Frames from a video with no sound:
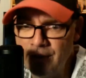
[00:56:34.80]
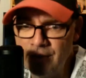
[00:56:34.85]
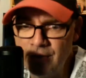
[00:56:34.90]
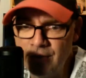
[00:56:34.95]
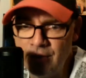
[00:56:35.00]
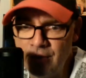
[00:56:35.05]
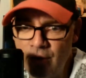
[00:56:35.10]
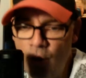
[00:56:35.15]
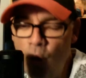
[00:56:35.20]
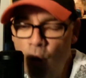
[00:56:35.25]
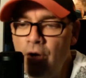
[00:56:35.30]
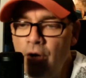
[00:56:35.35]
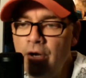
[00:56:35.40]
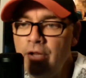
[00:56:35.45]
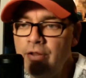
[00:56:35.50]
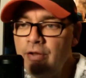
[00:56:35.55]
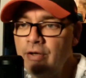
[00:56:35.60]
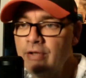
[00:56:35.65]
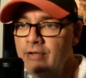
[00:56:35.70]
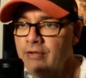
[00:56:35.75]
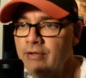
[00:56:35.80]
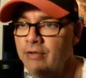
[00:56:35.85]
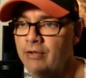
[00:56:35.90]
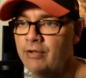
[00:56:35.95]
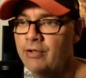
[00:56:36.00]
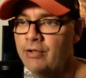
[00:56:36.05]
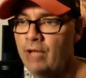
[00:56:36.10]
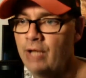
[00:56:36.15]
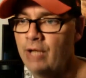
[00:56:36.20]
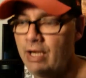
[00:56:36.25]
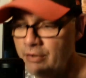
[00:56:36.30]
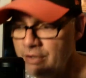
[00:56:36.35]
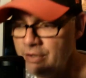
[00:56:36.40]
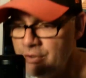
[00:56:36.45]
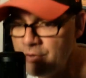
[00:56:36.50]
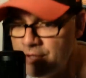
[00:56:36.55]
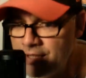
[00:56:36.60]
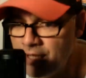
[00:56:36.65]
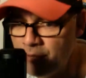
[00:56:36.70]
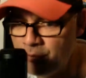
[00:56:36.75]
to, or not only do
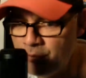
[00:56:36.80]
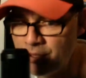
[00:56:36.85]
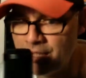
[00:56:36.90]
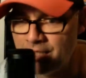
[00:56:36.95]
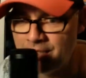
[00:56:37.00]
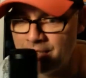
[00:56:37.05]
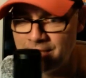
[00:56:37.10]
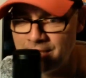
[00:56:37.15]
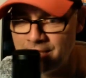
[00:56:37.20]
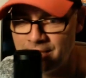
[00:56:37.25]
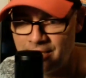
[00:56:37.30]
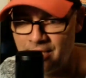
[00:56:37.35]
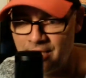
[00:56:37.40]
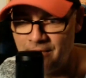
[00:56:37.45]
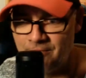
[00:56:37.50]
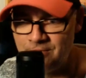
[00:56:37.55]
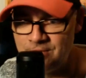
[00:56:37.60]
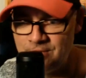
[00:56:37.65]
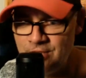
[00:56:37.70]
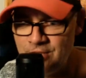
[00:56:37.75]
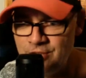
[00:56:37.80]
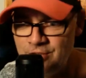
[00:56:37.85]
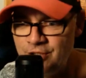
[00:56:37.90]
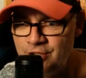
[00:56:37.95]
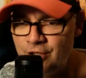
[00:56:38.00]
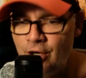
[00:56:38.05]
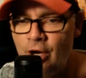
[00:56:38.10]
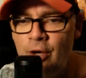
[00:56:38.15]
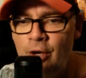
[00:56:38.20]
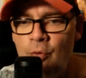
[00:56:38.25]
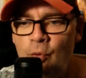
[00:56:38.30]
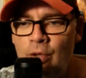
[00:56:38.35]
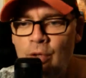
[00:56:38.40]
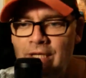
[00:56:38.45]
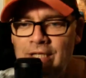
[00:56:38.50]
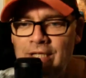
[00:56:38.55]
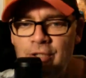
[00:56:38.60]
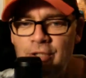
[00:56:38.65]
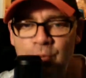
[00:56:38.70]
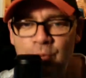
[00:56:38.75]
they not bring anything into the conversation, they're
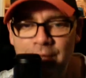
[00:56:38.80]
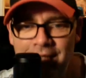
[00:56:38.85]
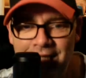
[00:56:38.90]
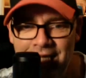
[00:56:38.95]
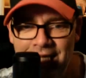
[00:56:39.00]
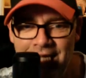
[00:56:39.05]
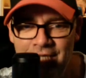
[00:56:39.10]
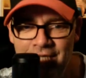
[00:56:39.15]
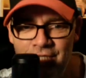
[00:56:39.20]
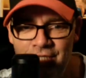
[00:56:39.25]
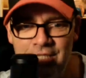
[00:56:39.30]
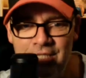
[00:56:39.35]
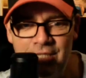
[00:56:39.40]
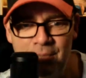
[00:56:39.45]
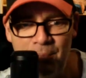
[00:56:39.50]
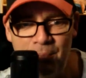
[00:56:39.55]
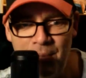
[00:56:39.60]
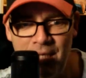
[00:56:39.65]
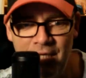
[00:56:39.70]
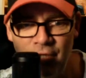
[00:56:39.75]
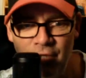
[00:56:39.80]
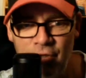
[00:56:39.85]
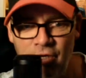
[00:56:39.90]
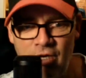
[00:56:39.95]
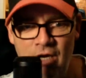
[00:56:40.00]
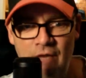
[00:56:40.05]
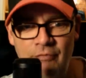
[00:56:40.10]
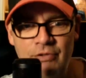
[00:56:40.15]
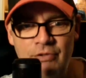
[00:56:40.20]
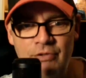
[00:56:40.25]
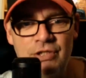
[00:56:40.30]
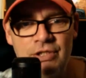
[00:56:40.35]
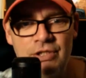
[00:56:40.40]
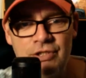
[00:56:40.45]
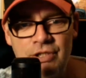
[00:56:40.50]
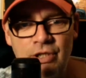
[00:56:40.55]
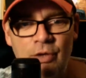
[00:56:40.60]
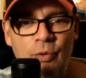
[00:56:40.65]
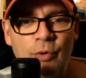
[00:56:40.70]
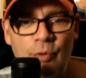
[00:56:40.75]
unwilling to engage in a debate or a
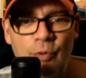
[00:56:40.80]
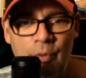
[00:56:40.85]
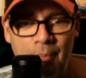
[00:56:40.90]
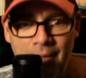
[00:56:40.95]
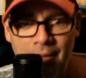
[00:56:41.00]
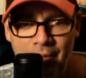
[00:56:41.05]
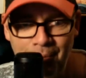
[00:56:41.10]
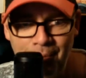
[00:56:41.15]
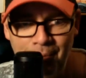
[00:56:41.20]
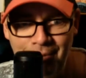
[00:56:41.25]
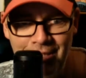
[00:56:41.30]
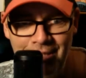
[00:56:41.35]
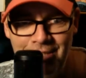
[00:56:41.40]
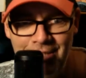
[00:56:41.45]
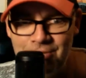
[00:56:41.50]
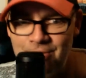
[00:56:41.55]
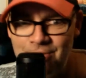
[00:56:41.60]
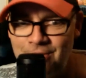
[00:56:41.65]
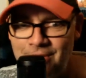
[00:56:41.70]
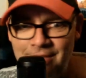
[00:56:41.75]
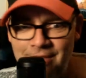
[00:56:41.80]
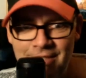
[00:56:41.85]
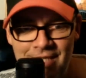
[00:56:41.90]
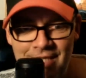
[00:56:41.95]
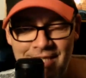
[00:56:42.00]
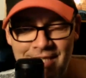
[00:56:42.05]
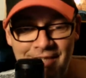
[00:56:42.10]
conversation to go to a better place or at least get the